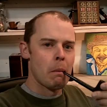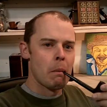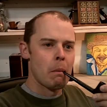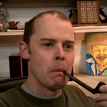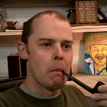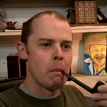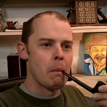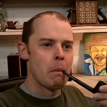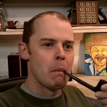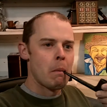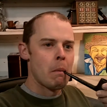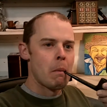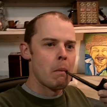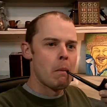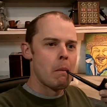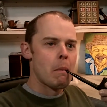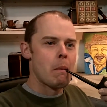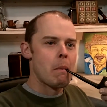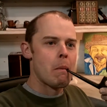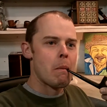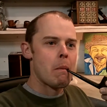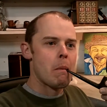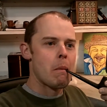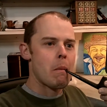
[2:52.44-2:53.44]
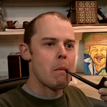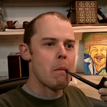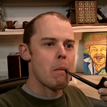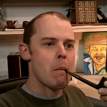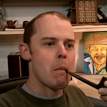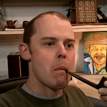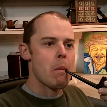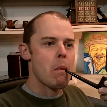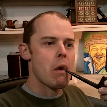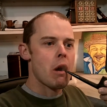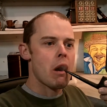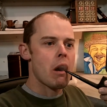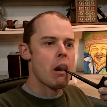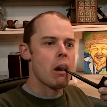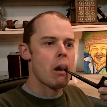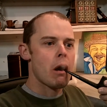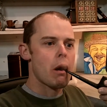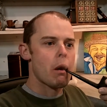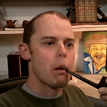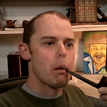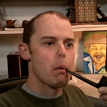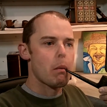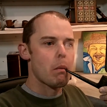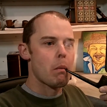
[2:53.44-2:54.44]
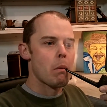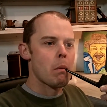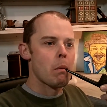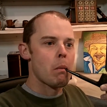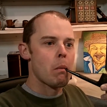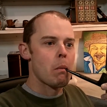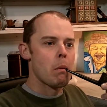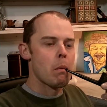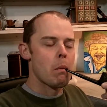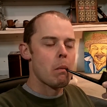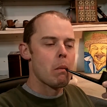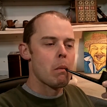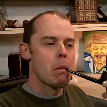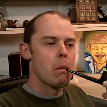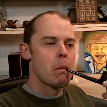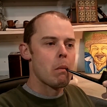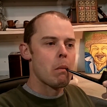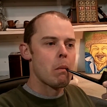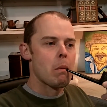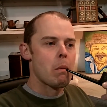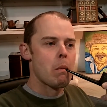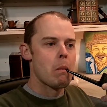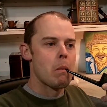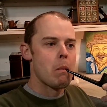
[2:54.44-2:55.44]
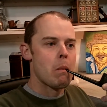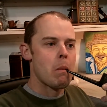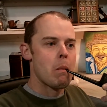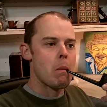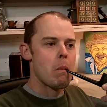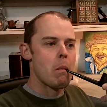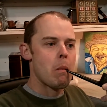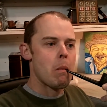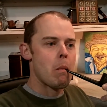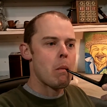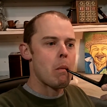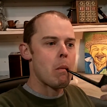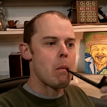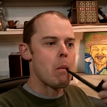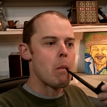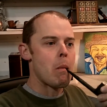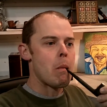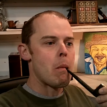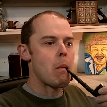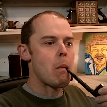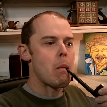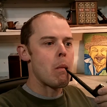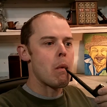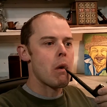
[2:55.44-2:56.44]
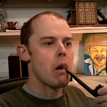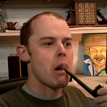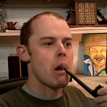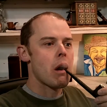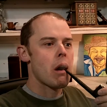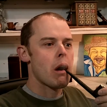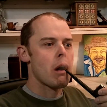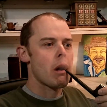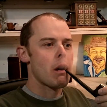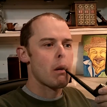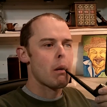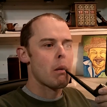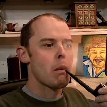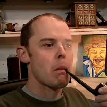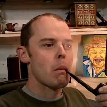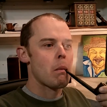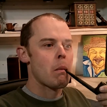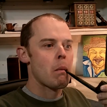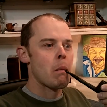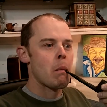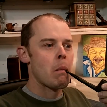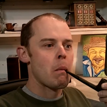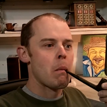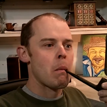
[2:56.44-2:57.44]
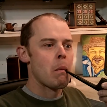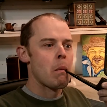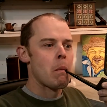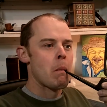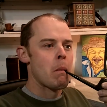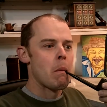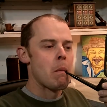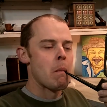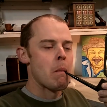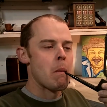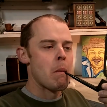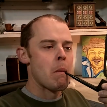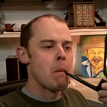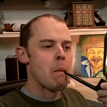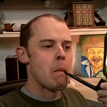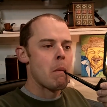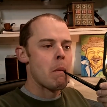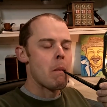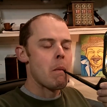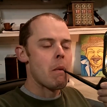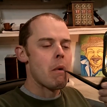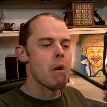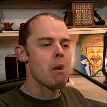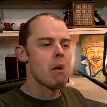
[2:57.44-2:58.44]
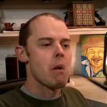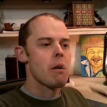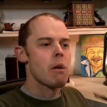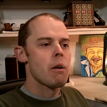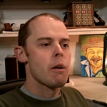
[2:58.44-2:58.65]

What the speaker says: Nothing is said.